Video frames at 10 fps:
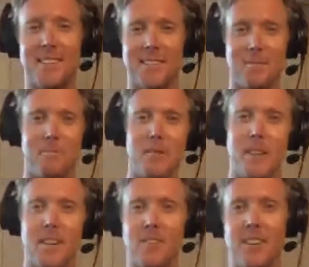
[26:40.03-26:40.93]
oh, that's a pretty
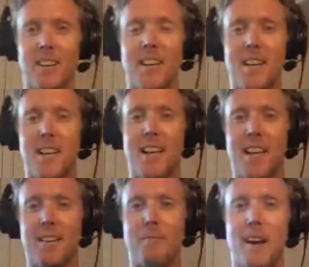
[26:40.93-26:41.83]
bad glare.
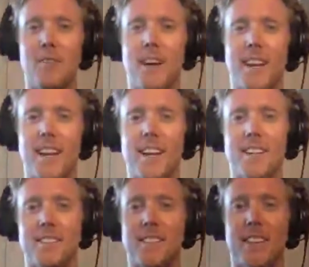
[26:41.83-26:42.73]
If my right
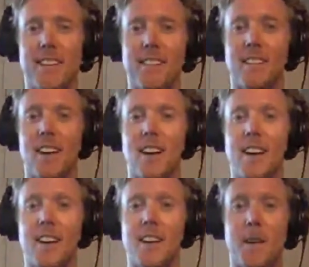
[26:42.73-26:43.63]
hand is taking the
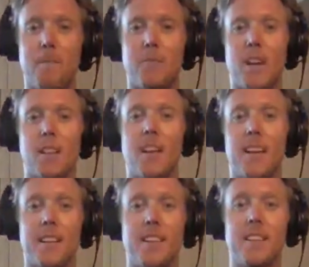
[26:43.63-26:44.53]
line,
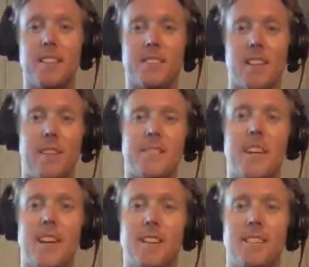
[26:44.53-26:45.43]
and then this left
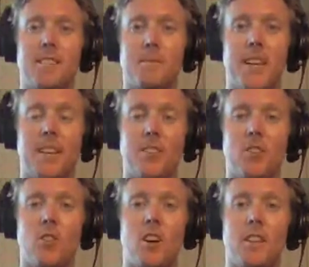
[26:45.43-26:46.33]
hand is taking the
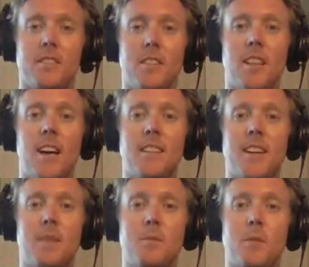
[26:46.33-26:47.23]
cross, a lot of
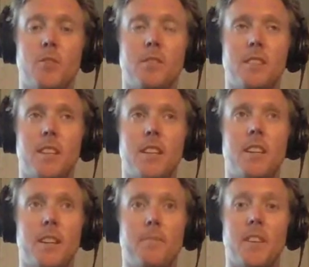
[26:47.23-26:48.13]
times what you'll see
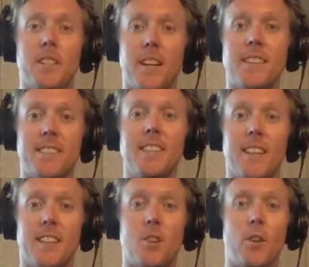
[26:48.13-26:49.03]
is I see
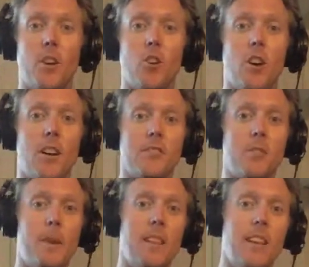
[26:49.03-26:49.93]
that it's going cross,
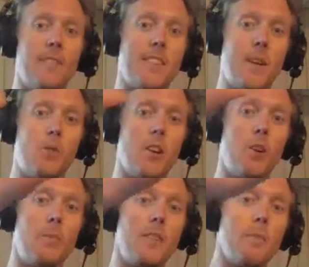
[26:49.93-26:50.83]
so my left hand will
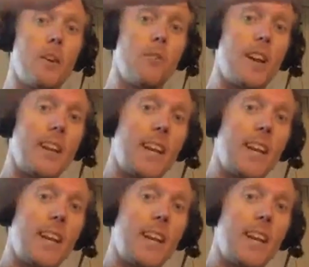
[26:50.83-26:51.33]
go, but then my right